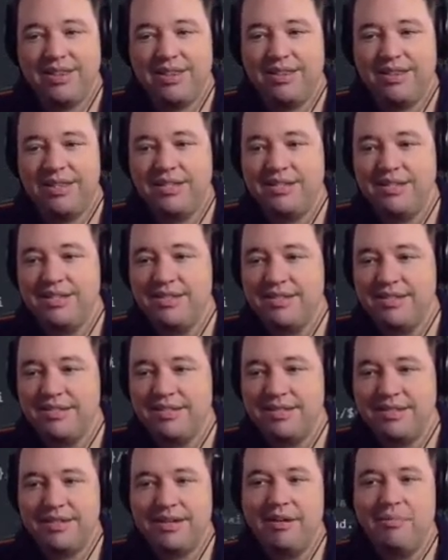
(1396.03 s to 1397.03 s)
This
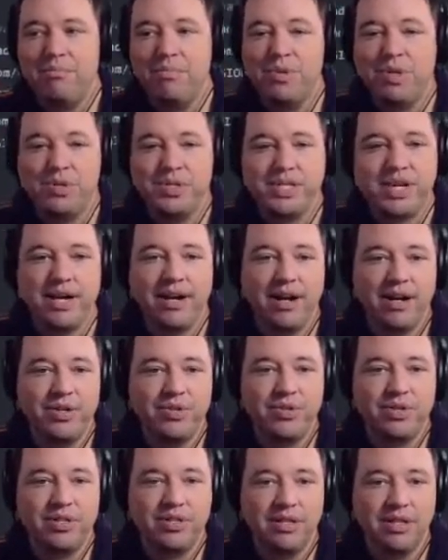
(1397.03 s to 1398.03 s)
is a
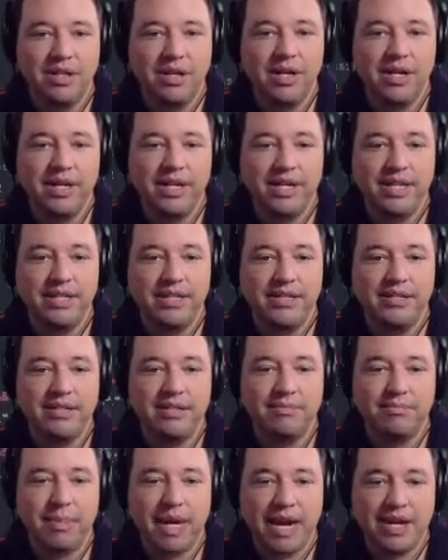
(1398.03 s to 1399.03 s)
multi-hundred
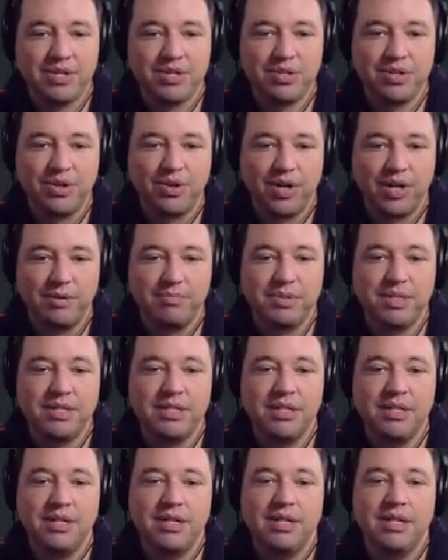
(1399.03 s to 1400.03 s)
line bash
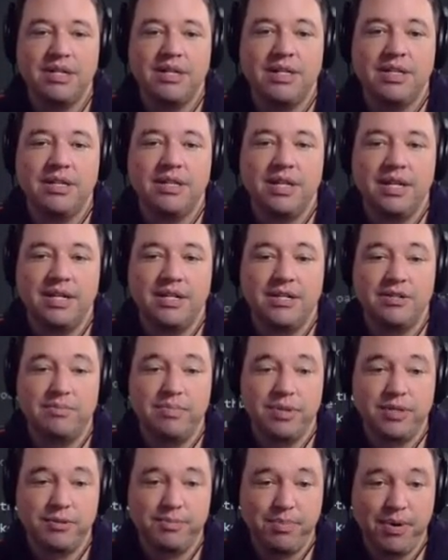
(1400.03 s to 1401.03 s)
script that is
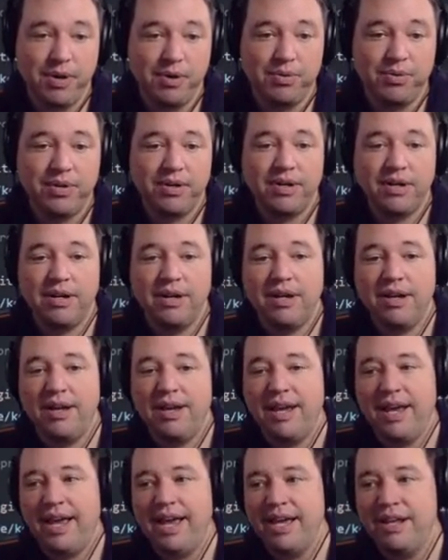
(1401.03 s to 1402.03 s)
bespoke
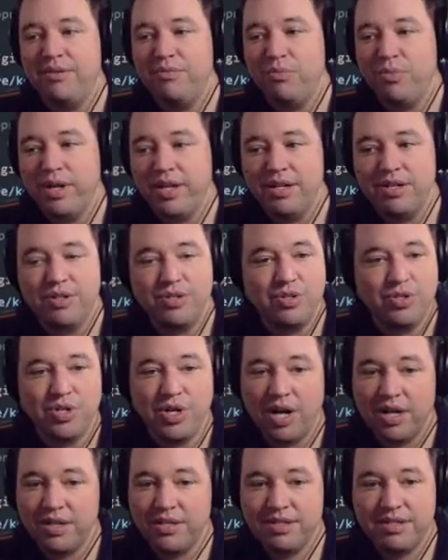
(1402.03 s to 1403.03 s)
and written
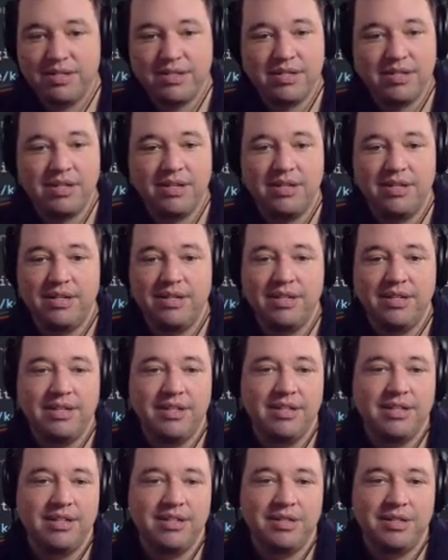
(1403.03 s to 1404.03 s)
just
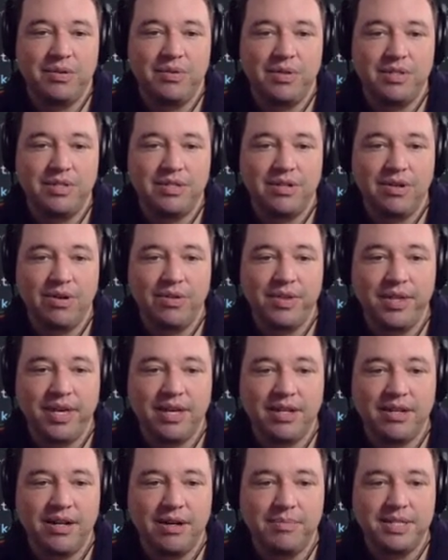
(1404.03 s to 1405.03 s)
to install the
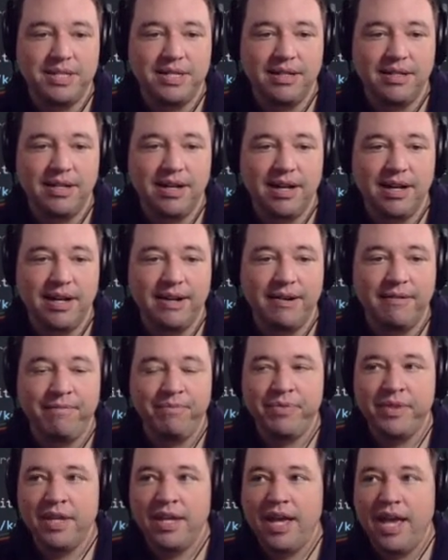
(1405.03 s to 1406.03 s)
GitHub CLI.
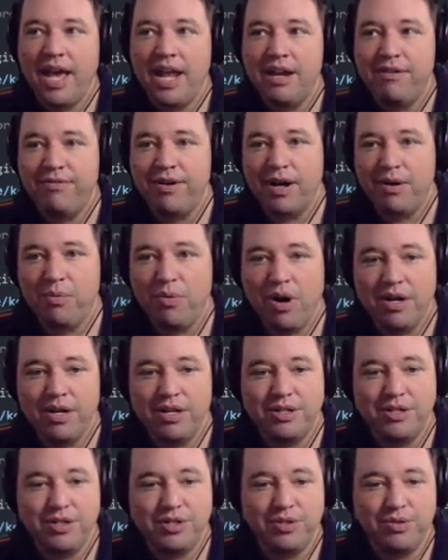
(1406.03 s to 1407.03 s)
And if I
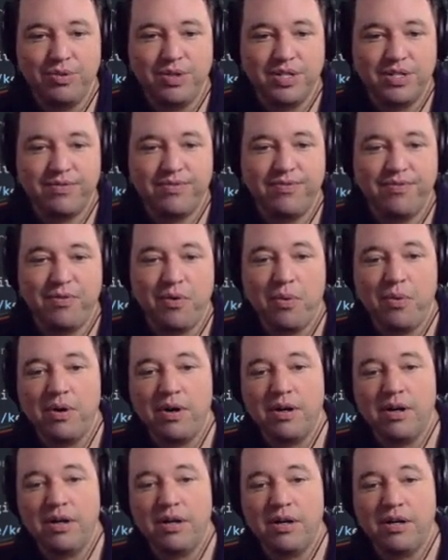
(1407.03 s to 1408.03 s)
wanted to do this
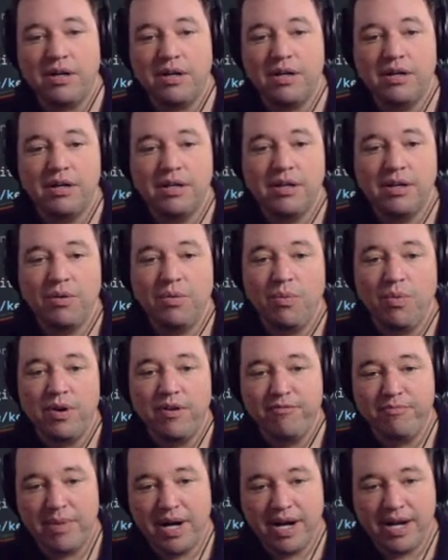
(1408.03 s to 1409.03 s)
for one
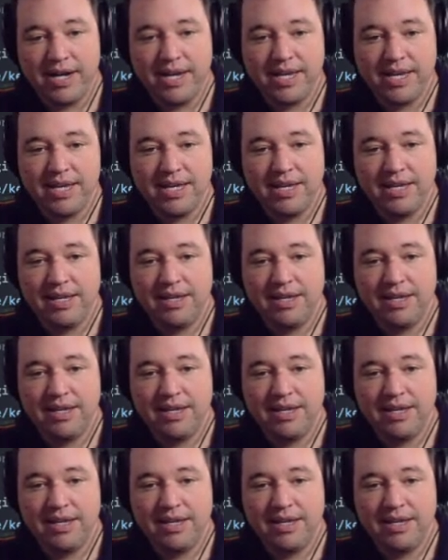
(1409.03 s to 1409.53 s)
of my,